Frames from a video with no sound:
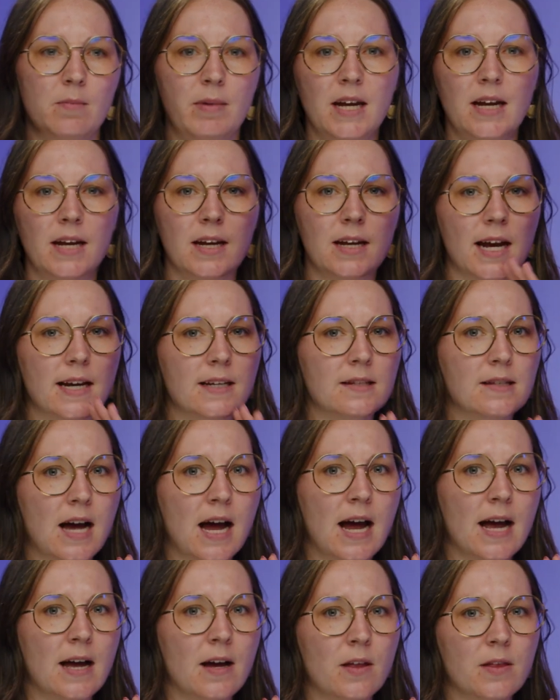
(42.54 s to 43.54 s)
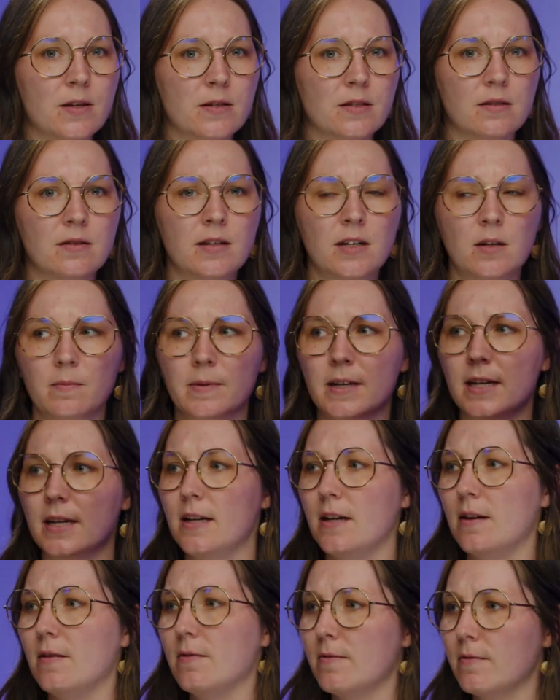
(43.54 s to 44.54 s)
being in exile. There's a little
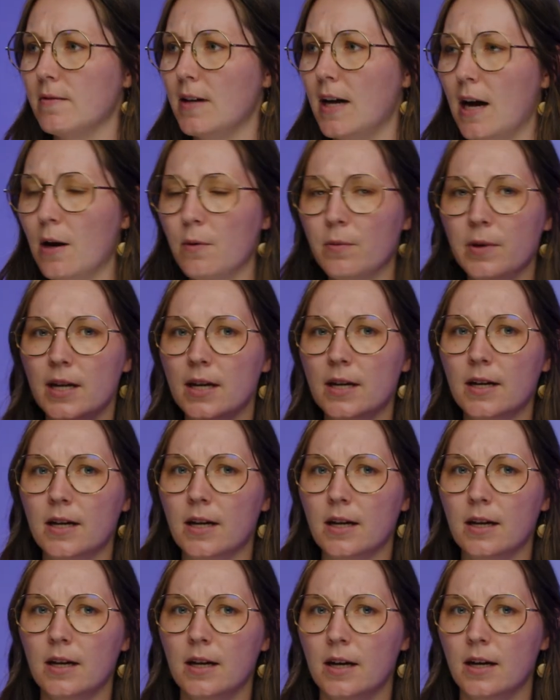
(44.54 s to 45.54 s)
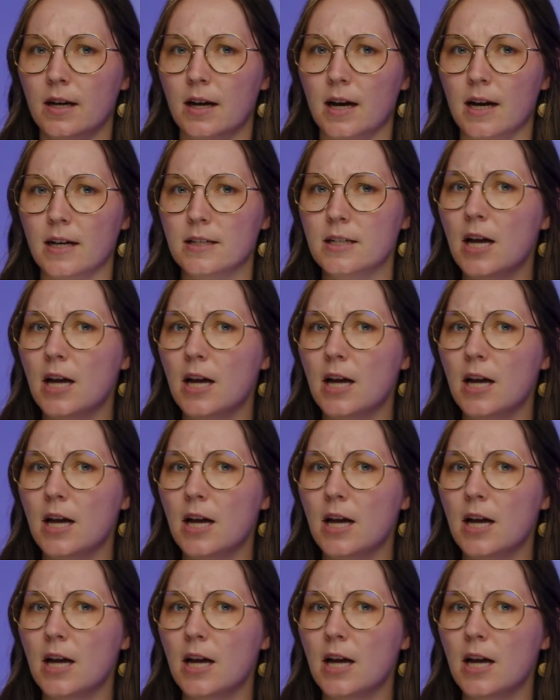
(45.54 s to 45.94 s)
bit of how are we going to uh,